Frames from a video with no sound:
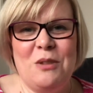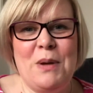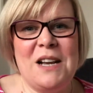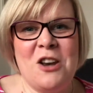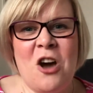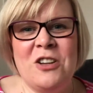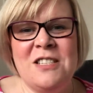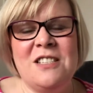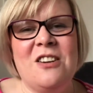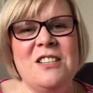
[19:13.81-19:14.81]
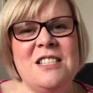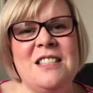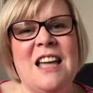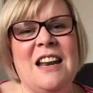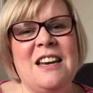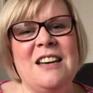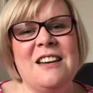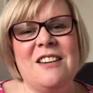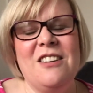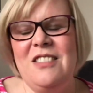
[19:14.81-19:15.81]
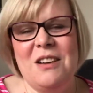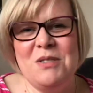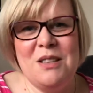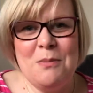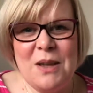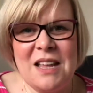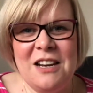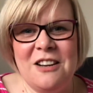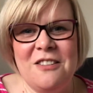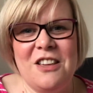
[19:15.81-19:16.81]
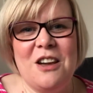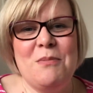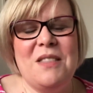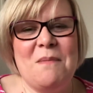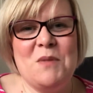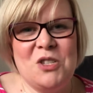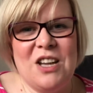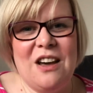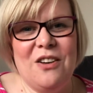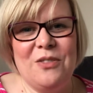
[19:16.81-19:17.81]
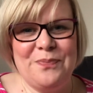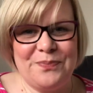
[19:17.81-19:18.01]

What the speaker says: picked 9 designs, and then that was at the beginning of the year, but then Michelle